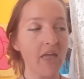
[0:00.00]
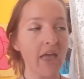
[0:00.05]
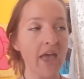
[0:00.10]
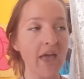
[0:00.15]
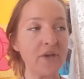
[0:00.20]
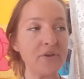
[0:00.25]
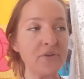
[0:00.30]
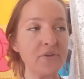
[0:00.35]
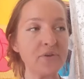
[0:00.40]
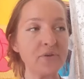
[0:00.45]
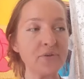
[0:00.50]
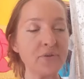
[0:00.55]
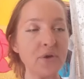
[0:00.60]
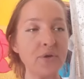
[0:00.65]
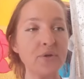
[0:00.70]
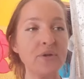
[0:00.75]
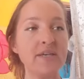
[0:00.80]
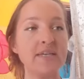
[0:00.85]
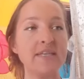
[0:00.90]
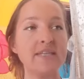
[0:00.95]
And you'll
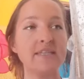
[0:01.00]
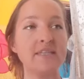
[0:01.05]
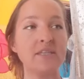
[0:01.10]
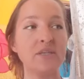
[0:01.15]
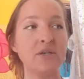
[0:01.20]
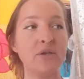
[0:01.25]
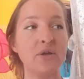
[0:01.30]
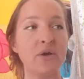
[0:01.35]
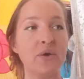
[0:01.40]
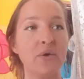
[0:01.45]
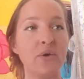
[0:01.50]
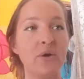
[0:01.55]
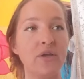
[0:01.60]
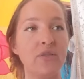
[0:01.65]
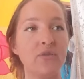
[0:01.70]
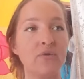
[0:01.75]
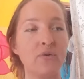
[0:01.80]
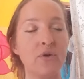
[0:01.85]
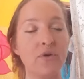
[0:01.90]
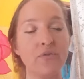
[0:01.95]
notice, you know,
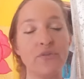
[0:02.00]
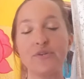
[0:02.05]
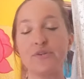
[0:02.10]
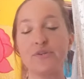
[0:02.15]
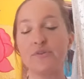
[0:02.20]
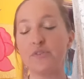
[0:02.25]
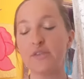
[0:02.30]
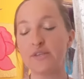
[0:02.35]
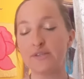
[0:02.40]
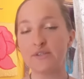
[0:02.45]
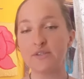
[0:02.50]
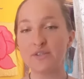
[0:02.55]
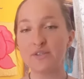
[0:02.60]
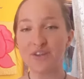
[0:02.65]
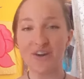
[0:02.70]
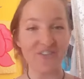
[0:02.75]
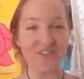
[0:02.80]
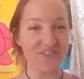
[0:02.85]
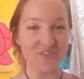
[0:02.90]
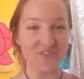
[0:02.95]
throughout the, this
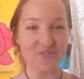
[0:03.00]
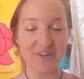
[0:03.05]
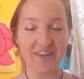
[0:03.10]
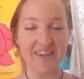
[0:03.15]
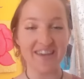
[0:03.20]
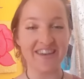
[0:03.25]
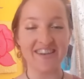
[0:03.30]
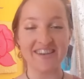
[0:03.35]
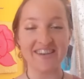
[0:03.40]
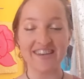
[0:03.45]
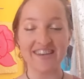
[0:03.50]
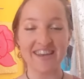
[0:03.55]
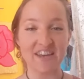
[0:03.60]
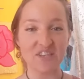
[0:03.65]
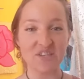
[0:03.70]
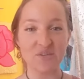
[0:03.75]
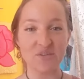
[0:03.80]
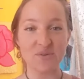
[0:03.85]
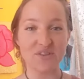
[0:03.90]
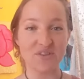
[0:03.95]
Dolphin Week and
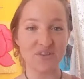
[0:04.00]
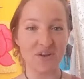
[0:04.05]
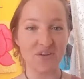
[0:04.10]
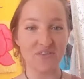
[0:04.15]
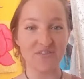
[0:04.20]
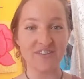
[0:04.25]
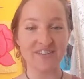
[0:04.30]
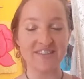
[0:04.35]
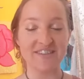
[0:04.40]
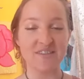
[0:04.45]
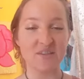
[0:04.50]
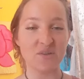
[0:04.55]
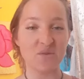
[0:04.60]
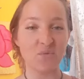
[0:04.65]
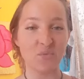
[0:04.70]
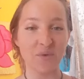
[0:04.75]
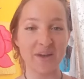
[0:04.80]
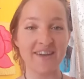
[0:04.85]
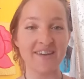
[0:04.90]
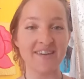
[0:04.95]
connecting with dolphins
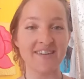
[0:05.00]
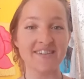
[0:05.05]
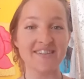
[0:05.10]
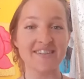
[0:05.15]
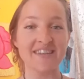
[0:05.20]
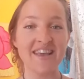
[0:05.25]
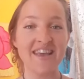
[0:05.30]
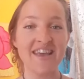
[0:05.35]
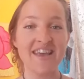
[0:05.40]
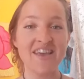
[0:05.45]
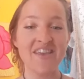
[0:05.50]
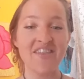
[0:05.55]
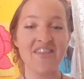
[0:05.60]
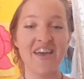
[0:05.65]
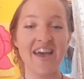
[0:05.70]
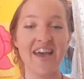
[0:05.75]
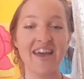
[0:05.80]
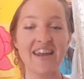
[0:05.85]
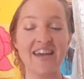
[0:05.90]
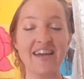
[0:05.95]
and whales,
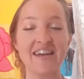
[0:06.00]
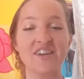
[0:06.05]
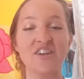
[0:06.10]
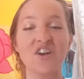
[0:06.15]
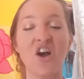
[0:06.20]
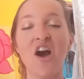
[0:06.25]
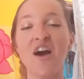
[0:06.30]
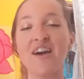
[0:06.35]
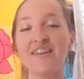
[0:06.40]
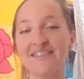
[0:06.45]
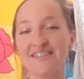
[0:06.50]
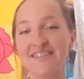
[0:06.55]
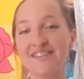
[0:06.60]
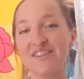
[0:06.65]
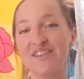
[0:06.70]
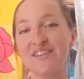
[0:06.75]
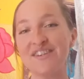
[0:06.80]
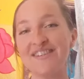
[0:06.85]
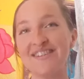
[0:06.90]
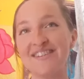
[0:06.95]
that a
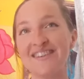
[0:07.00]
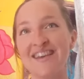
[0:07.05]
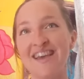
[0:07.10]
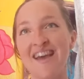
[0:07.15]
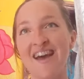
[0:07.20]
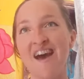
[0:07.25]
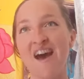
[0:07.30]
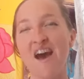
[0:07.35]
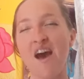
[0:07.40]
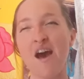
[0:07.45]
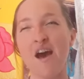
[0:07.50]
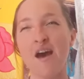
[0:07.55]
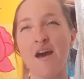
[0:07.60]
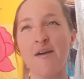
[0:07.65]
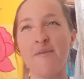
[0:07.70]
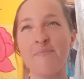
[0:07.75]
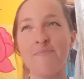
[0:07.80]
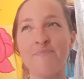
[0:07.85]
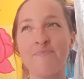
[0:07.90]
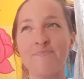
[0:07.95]
constant
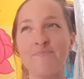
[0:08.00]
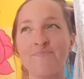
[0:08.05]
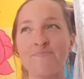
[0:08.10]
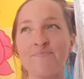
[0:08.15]
um,